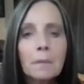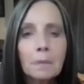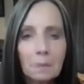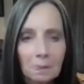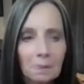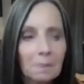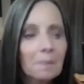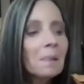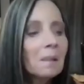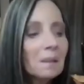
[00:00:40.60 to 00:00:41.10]

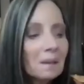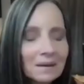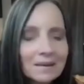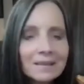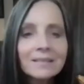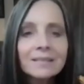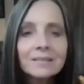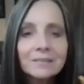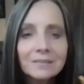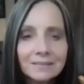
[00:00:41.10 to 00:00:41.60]

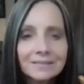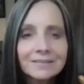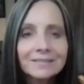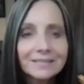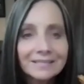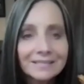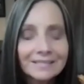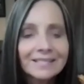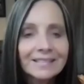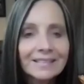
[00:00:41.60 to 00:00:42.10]

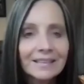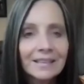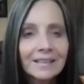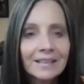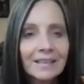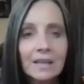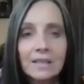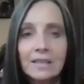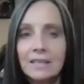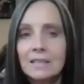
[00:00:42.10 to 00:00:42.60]

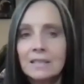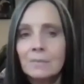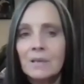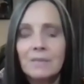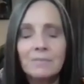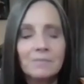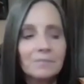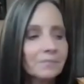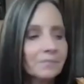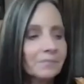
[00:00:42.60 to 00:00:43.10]

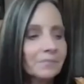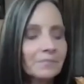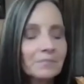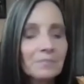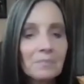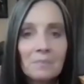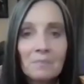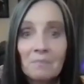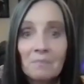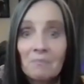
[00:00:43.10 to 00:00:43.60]

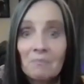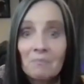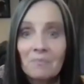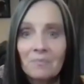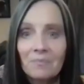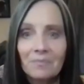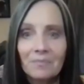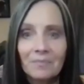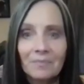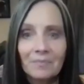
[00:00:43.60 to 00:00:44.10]

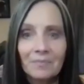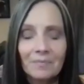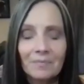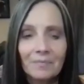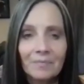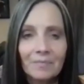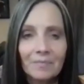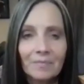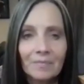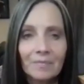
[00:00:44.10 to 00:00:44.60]

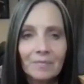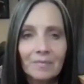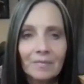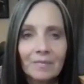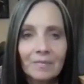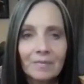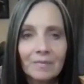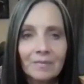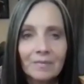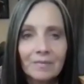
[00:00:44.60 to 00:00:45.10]

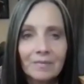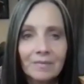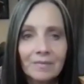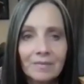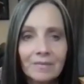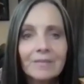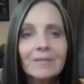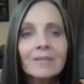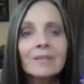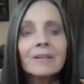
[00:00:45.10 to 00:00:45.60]

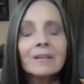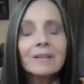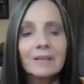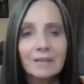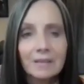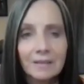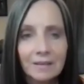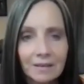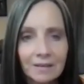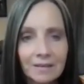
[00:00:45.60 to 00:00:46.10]

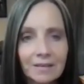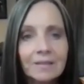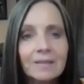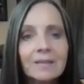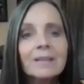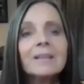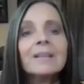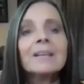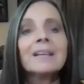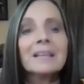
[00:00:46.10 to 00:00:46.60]

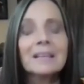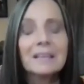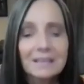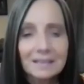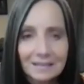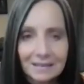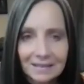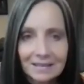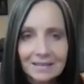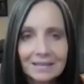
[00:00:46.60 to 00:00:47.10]
The person shown says nothing.